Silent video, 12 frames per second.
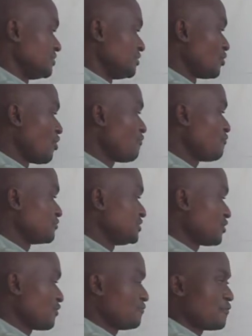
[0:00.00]
No,
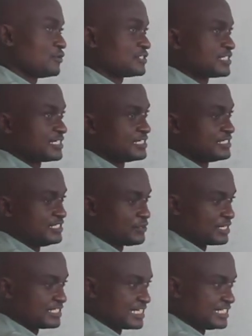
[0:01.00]
zero force,
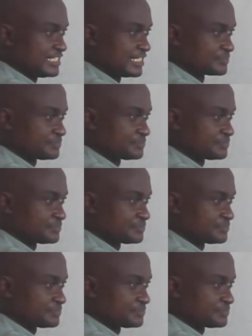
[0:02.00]
zero extension.